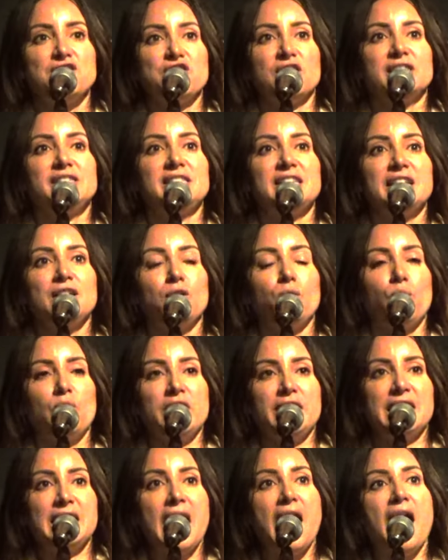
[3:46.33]
just think
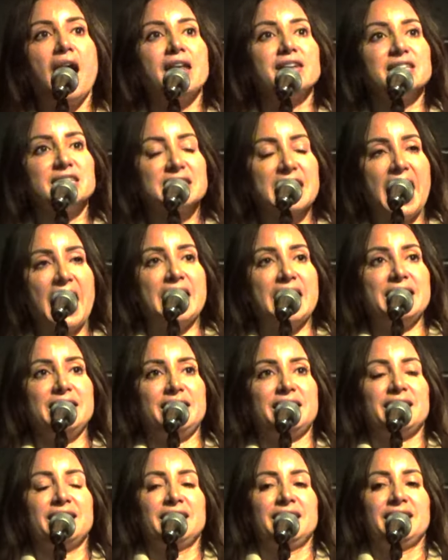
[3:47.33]
we can't
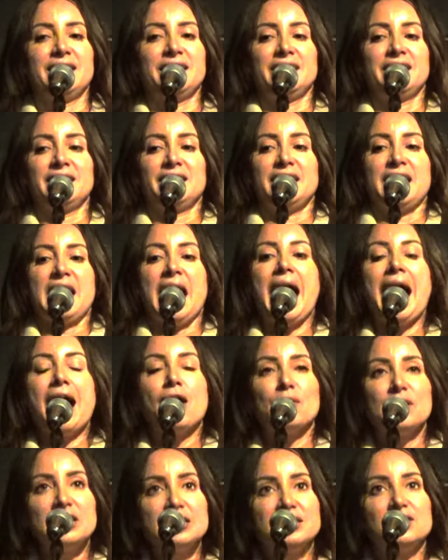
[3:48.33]
take
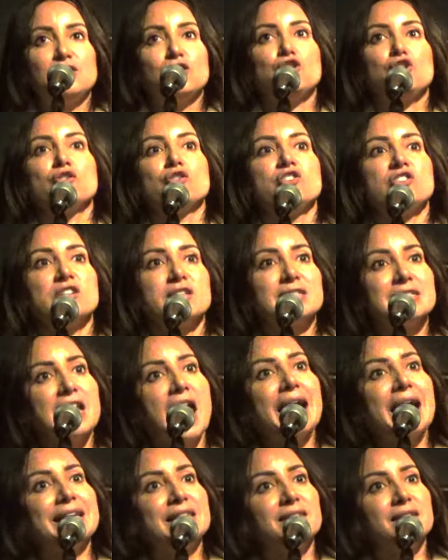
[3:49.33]
our institutions
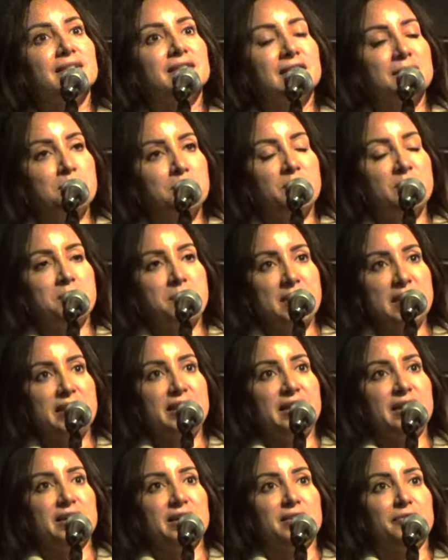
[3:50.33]
like the
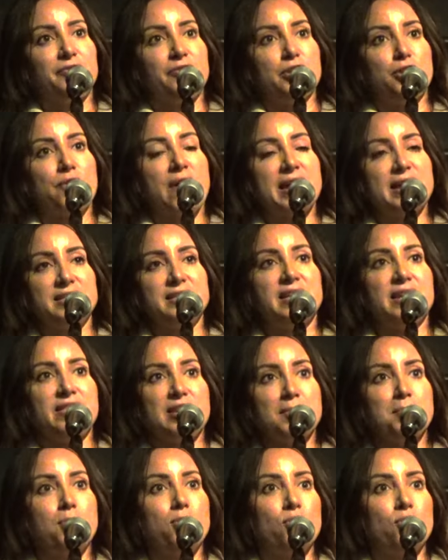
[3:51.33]
media for granted and the
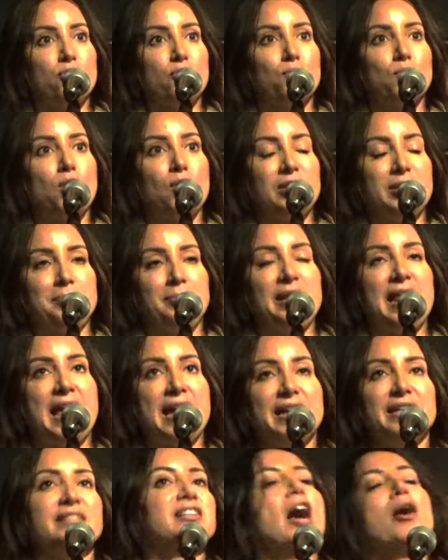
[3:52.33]
important role it
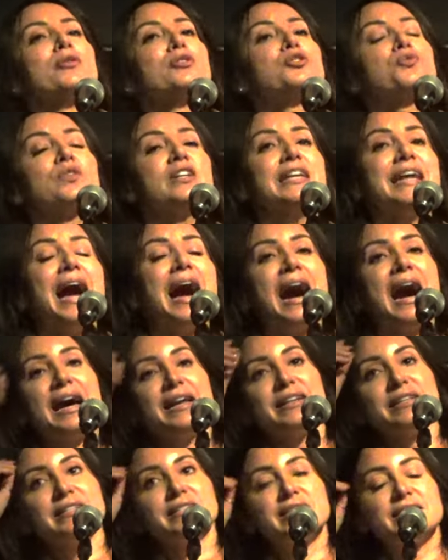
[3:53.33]
plays. I was really
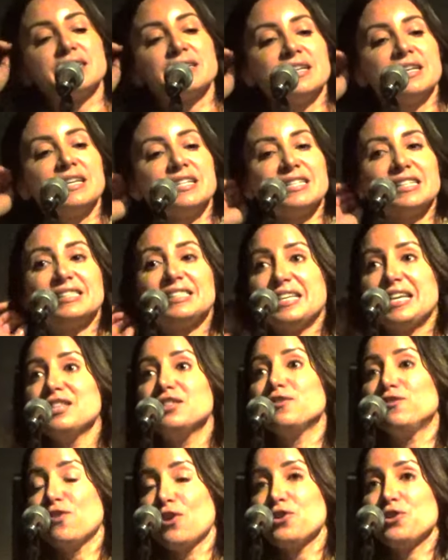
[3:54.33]
heartened to see
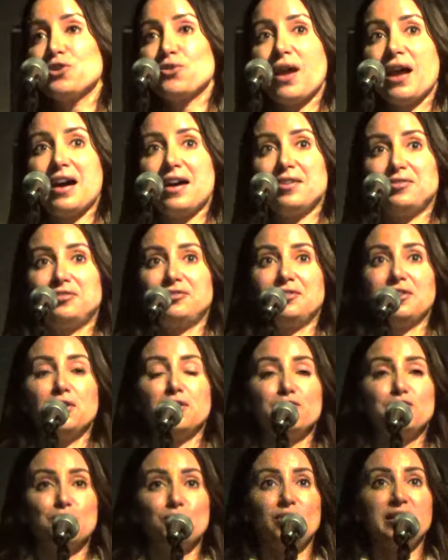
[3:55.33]
the photograph
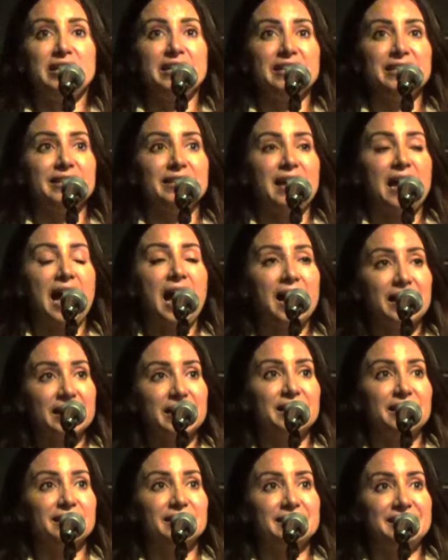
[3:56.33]
of Julian
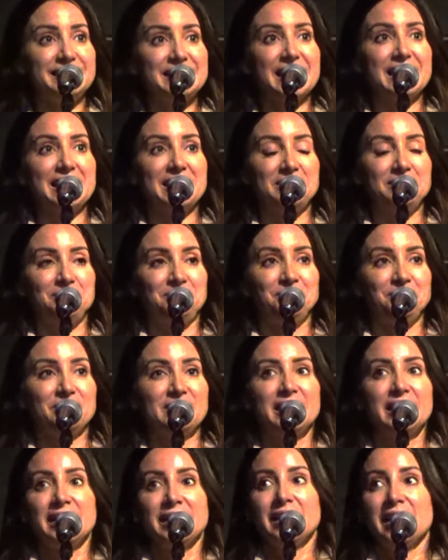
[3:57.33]
hugging Stella.
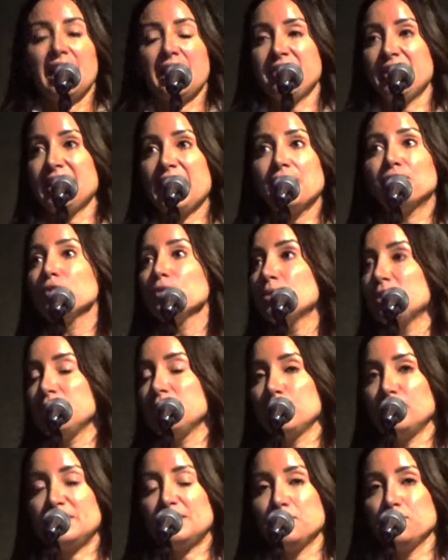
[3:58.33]
I think everybody
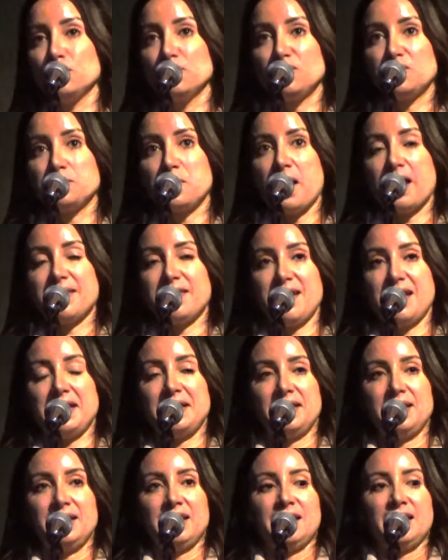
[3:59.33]
was moved by
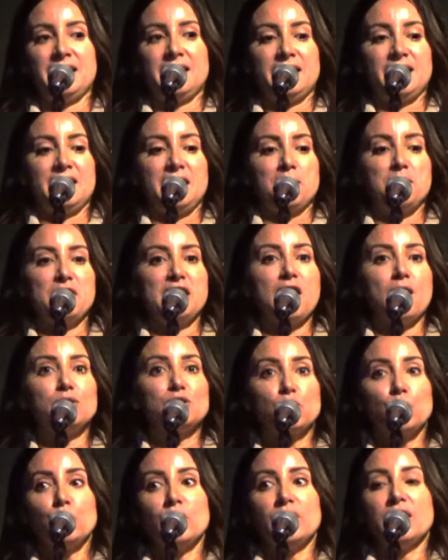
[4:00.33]
that. But then I
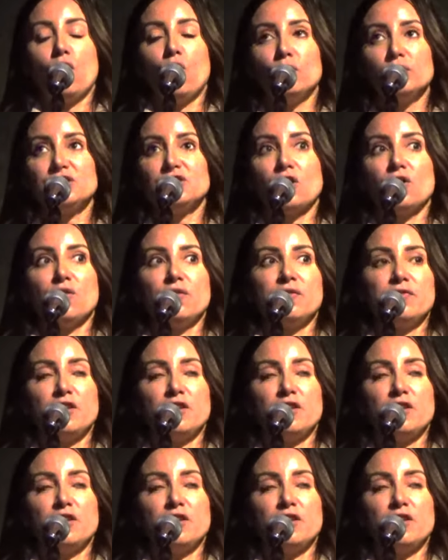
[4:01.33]
was also